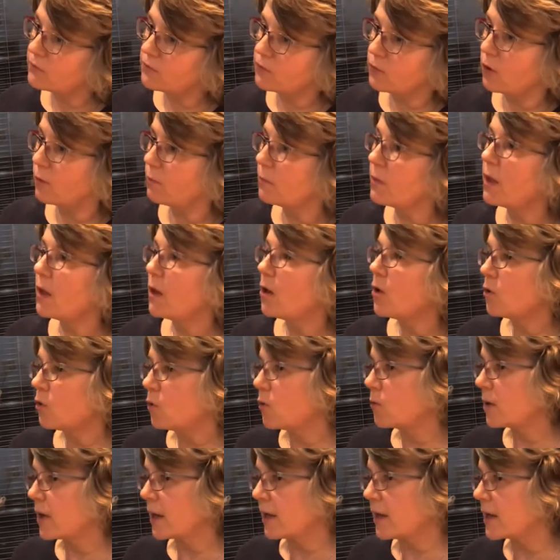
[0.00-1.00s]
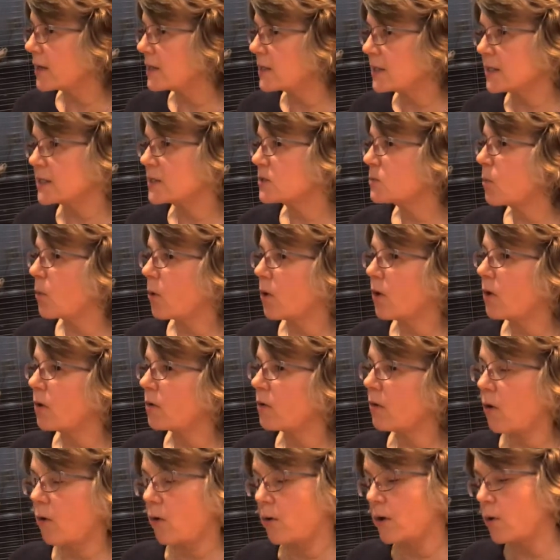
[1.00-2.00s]
from looking at his
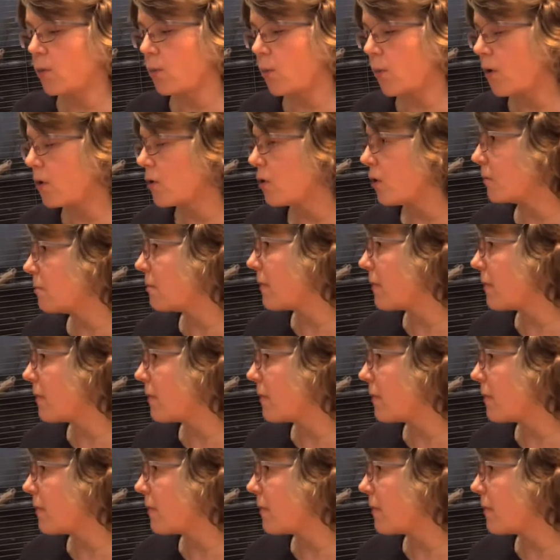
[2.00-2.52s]
work, early work on